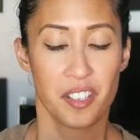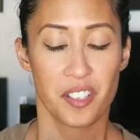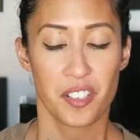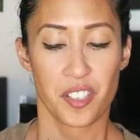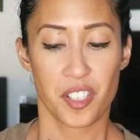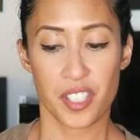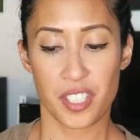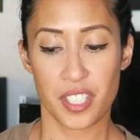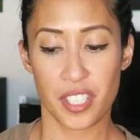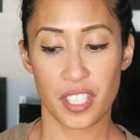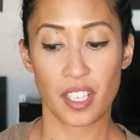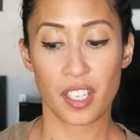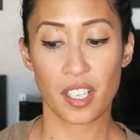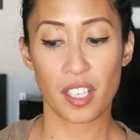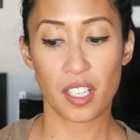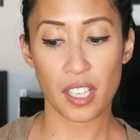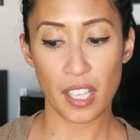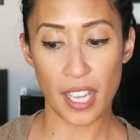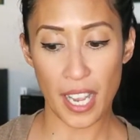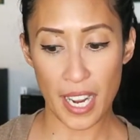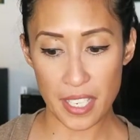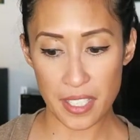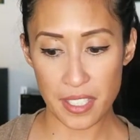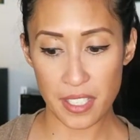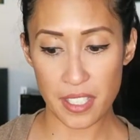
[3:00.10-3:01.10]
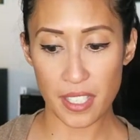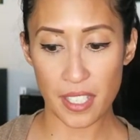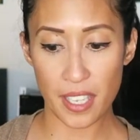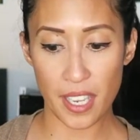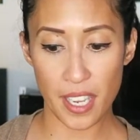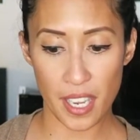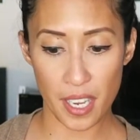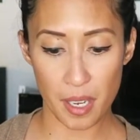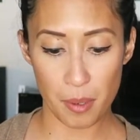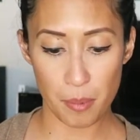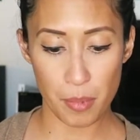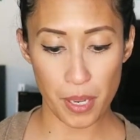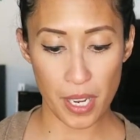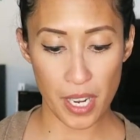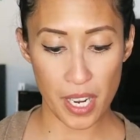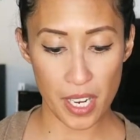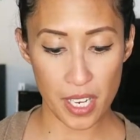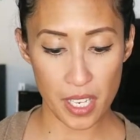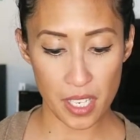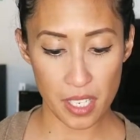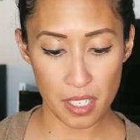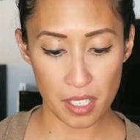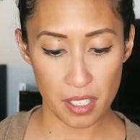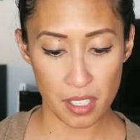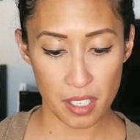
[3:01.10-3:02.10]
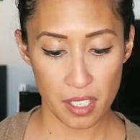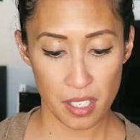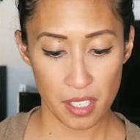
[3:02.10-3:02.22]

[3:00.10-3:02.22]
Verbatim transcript: just a classic handbag.